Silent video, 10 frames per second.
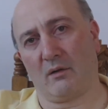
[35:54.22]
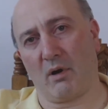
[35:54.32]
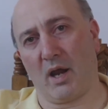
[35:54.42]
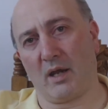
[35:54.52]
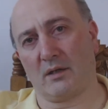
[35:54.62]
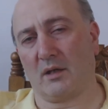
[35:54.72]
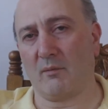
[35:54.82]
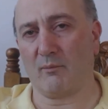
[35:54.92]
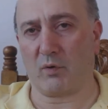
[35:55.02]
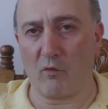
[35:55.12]
great
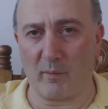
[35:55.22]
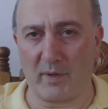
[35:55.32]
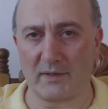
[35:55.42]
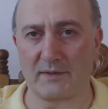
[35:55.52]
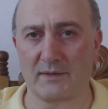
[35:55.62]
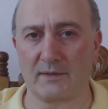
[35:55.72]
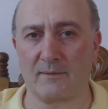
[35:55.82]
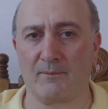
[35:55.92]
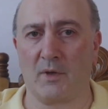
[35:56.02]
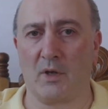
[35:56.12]
improvements.
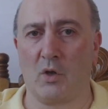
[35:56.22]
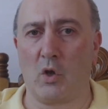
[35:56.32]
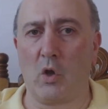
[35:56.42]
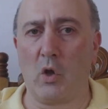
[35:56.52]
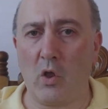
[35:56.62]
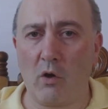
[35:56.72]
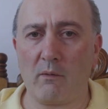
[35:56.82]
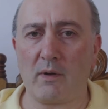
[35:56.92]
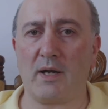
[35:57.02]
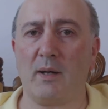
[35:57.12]

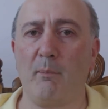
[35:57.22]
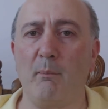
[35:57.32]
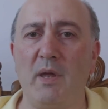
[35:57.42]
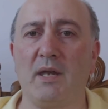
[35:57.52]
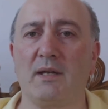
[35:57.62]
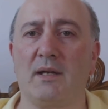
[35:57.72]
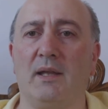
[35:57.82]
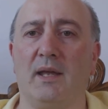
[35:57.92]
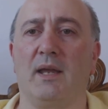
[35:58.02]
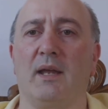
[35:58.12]
Lower
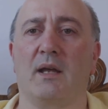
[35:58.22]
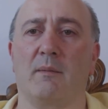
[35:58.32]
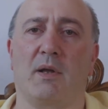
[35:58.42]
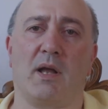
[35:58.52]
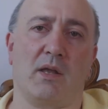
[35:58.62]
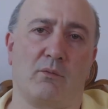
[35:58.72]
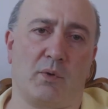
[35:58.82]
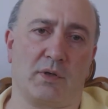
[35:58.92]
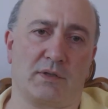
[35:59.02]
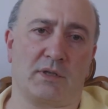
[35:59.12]
middle income
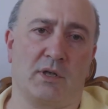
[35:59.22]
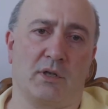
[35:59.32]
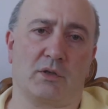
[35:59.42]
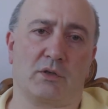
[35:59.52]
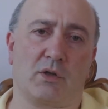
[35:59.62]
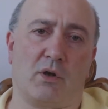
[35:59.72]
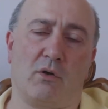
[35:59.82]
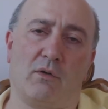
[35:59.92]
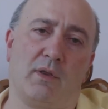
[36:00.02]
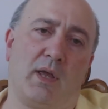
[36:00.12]
countries.
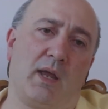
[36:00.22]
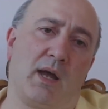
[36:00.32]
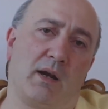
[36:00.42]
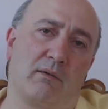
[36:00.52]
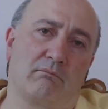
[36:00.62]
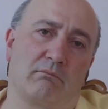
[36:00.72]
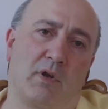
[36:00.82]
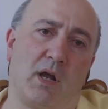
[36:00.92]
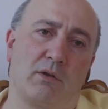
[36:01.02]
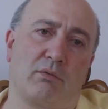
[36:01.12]
So they are
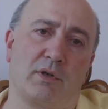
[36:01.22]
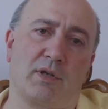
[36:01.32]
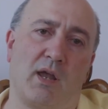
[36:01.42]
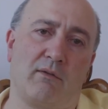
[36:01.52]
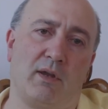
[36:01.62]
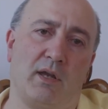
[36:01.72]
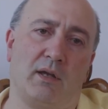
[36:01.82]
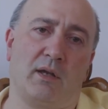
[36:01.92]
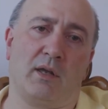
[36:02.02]
countries having